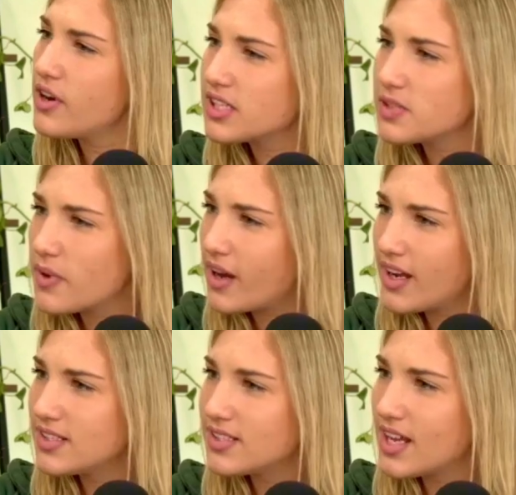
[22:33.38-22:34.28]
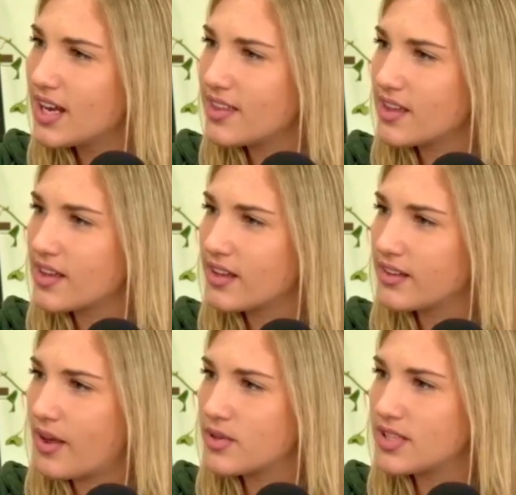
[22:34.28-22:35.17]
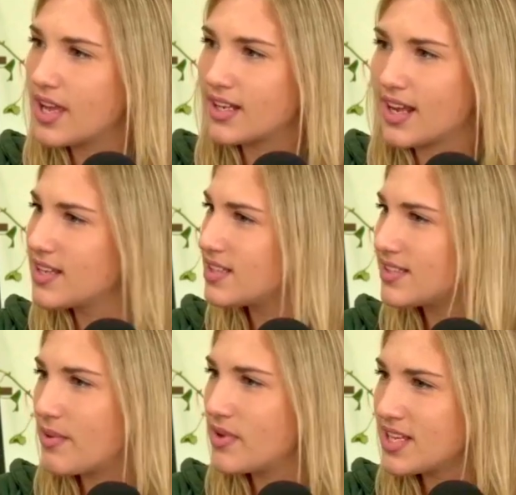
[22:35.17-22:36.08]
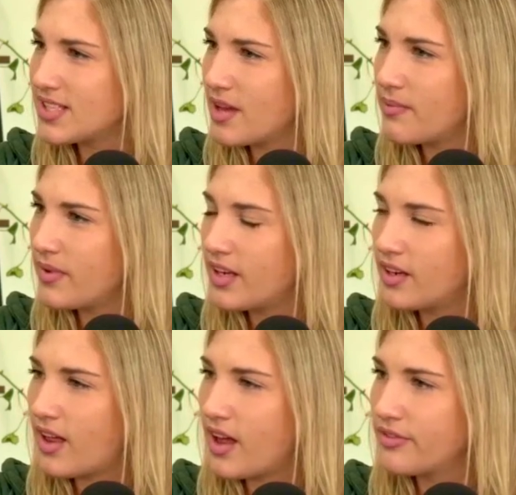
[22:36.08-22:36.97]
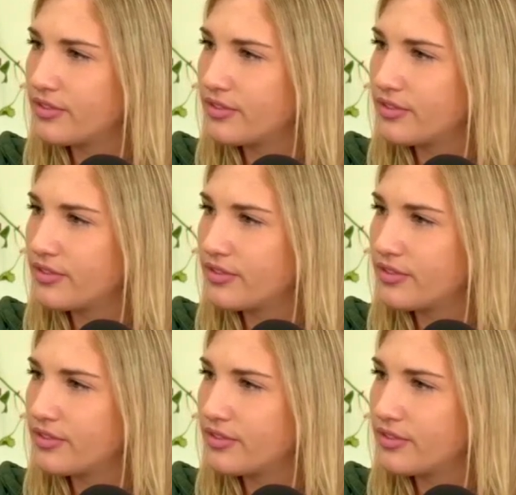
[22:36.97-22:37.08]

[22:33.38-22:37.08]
experienced anything that was anti-Semitism in your life?